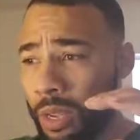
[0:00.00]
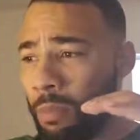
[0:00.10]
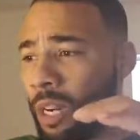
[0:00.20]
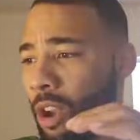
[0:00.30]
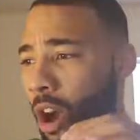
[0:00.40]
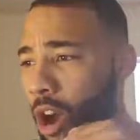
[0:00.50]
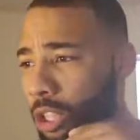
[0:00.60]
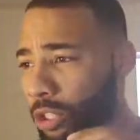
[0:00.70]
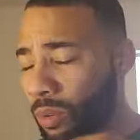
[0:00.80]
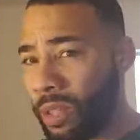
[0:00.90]
but it
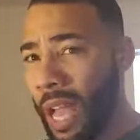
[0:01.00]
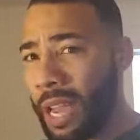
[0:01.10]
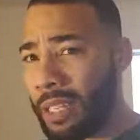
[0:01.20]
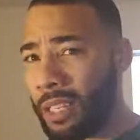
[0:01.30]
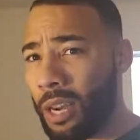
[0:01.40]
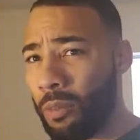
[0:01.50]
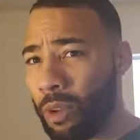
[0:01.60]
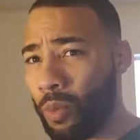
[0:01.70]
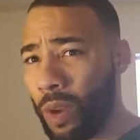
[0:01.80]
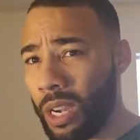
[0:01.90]
also lined up
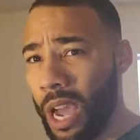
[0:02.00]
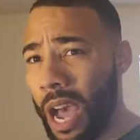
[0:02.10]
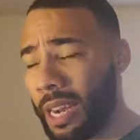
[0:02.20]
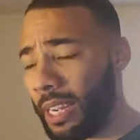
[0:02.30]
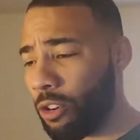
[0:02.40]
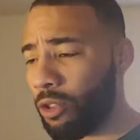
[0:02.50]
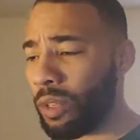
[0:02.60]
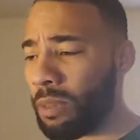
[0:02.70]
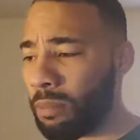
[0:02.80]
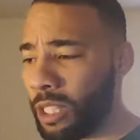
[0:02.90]
with what God had
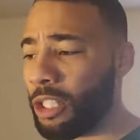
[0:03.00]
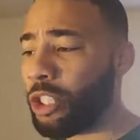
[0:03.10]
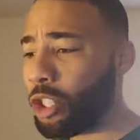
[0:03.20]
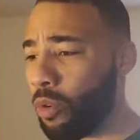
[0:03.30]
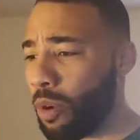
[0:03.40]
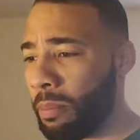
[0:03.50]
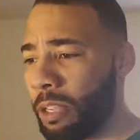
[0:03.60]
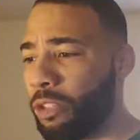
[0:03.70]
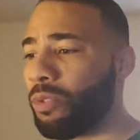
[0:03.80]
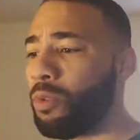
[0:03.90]
already been showing
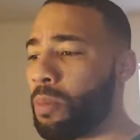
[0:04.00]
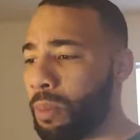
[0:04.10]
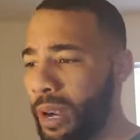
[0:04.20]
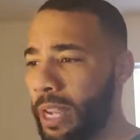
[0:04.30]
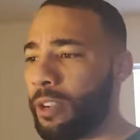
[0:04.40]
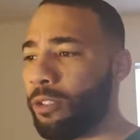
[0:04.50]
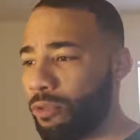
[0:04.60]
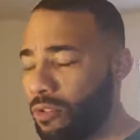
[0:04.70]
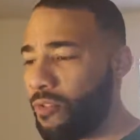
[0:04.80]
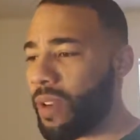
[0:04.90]
me through prayer,
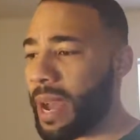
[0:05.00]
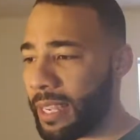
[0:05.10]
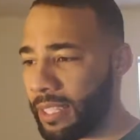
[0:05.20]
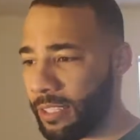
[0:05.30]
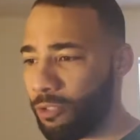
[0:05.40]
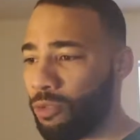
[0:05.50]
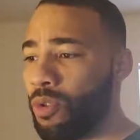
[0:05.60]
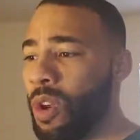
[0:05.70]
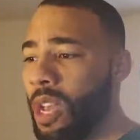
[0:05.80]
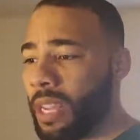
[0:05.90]
through fasting,
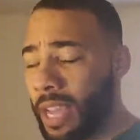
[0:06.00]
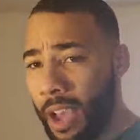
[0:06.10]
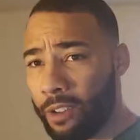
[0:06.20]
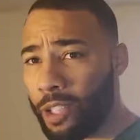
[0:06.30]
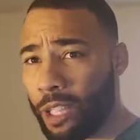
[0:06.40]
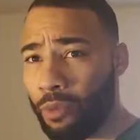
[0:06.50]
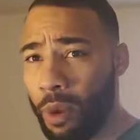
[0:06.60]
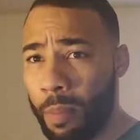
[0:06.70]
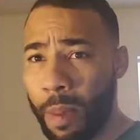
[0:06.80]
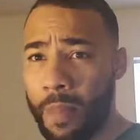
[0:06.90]
through counseling
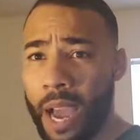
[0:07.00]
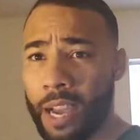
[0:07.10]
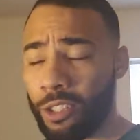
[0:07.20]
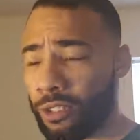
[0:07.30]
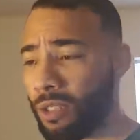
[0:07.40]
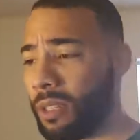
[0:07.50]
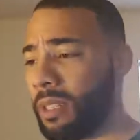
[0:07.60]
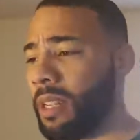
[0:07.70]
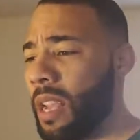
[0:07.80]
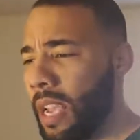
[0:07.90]
with my pastors
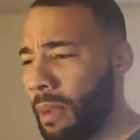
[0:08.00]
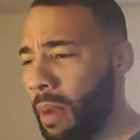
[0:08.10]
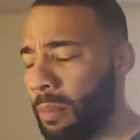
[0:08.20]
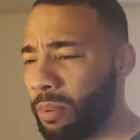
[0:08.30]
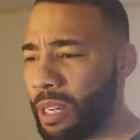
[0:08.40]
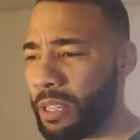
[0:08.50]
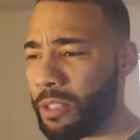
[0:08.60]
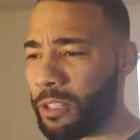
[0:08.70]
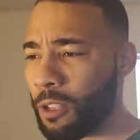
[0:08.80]
and and my brothers.